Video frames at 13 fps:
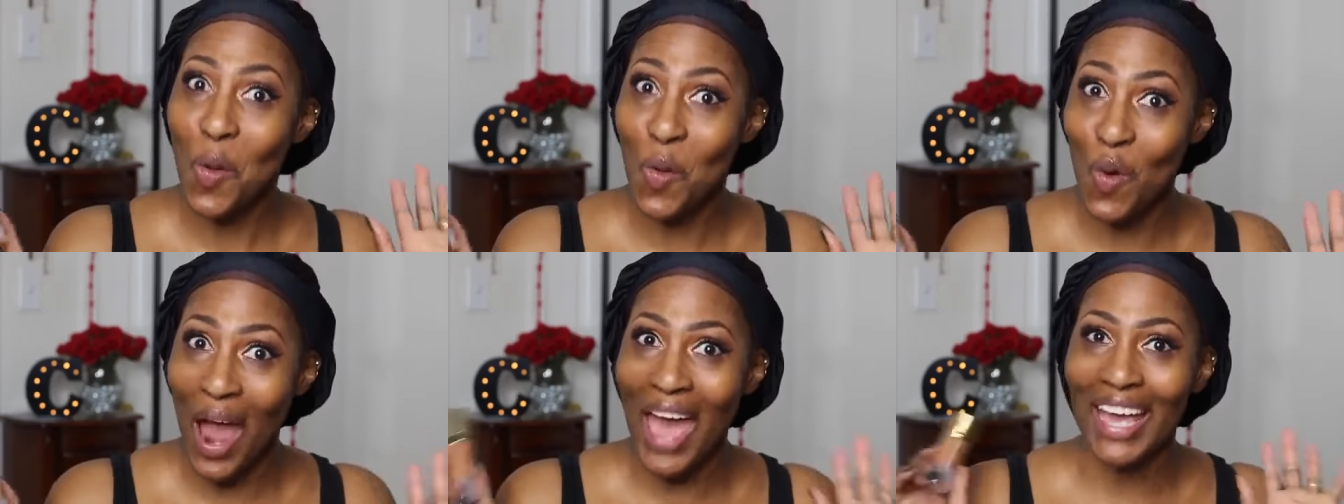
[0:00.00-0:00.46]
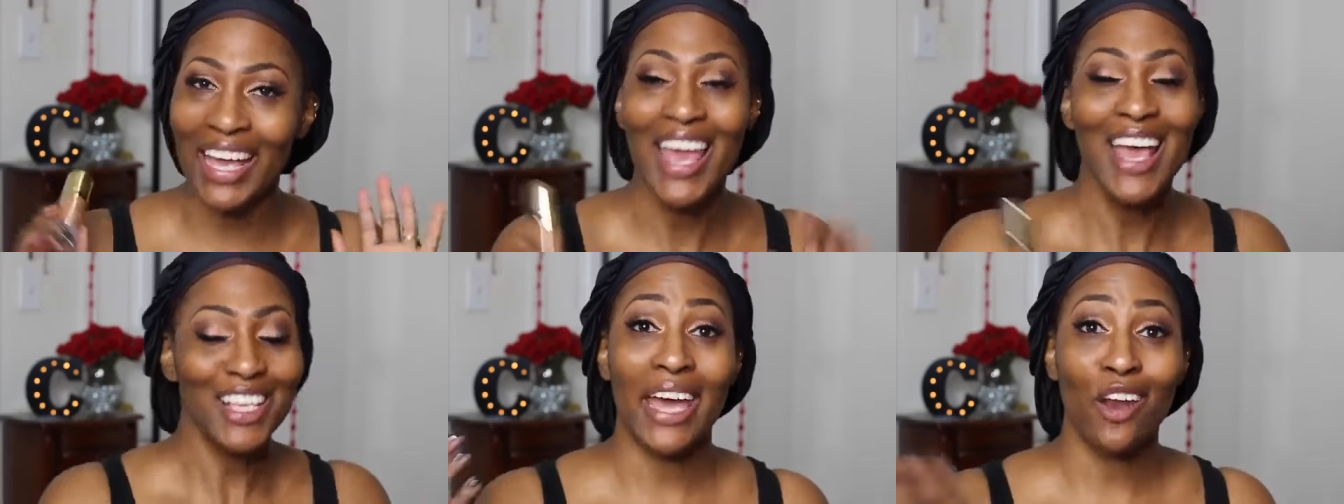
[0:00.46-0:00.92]

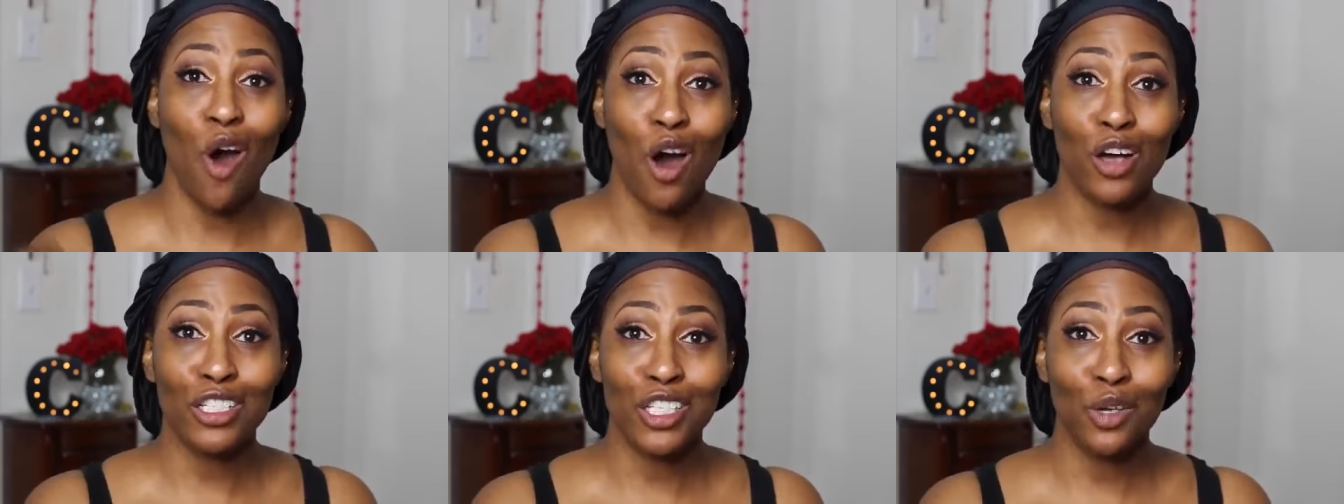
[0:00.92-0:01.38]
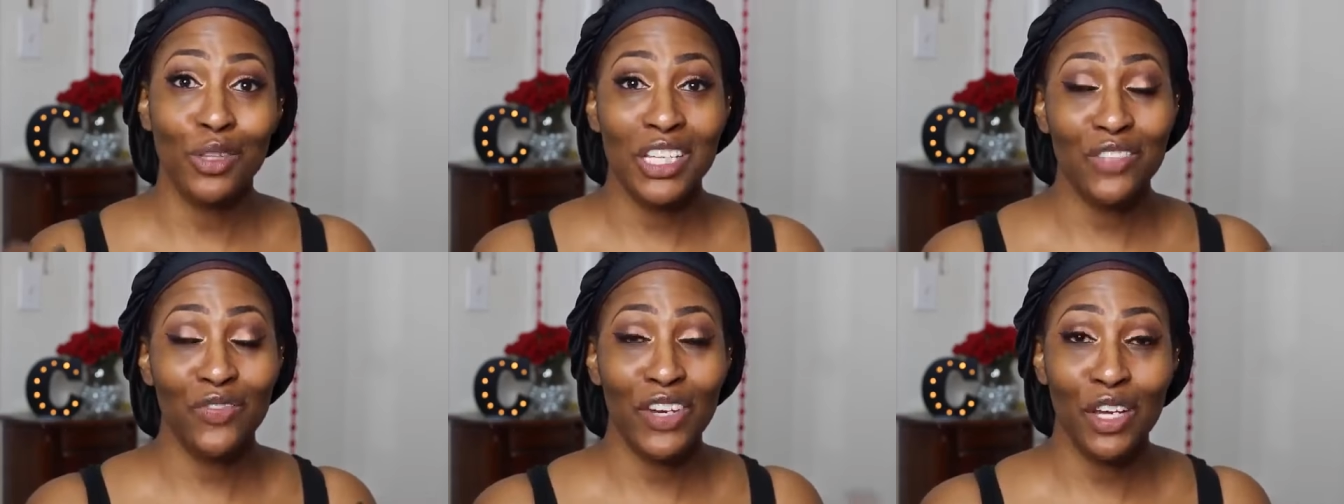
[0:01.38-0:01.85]
Right. And also
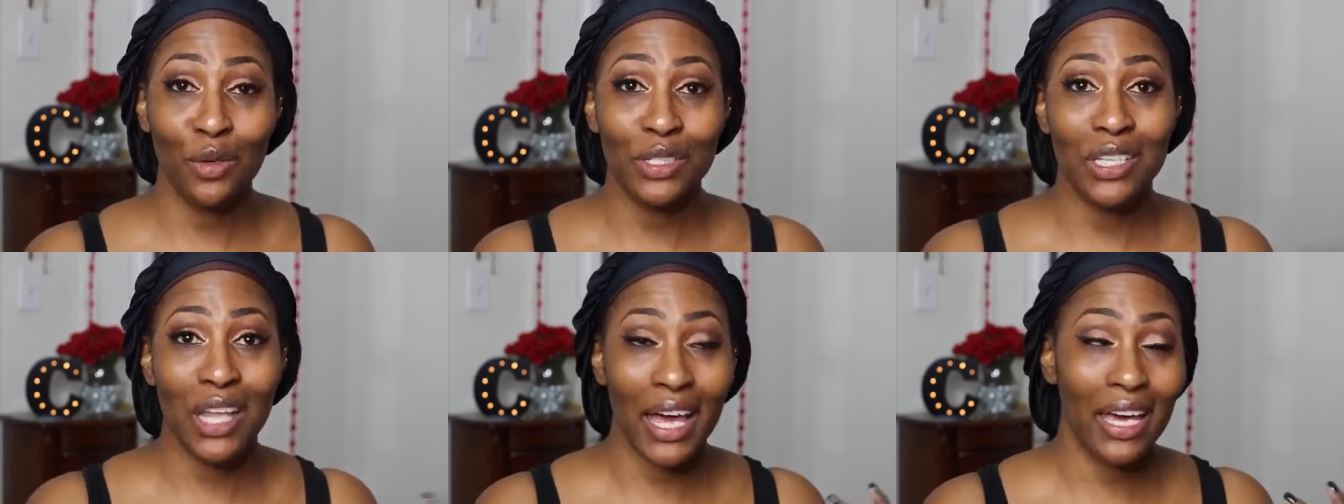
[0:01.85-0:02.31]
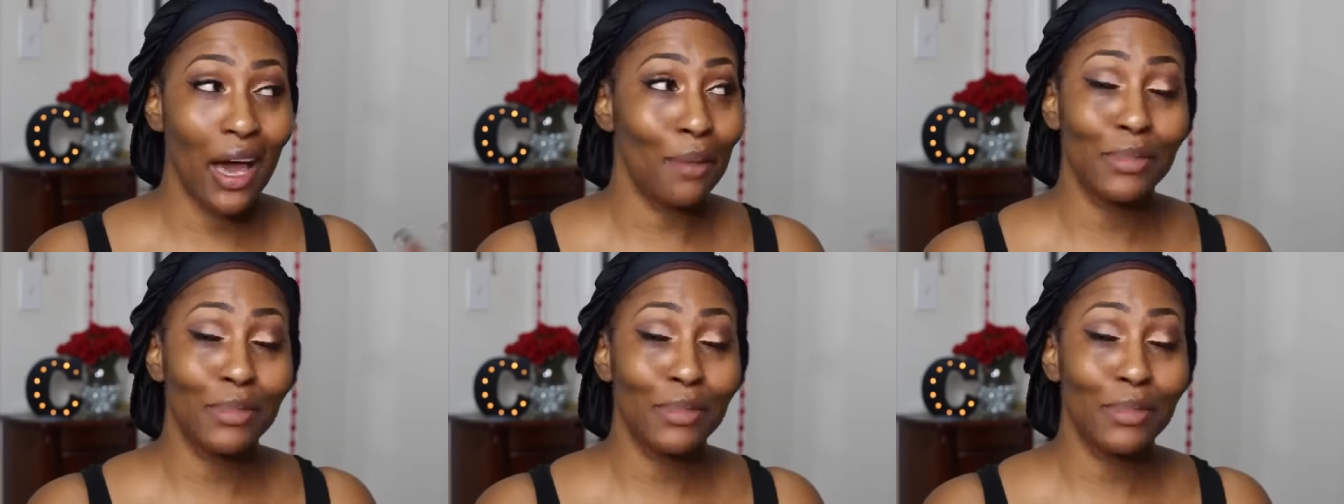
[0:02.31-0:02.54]
this video is like,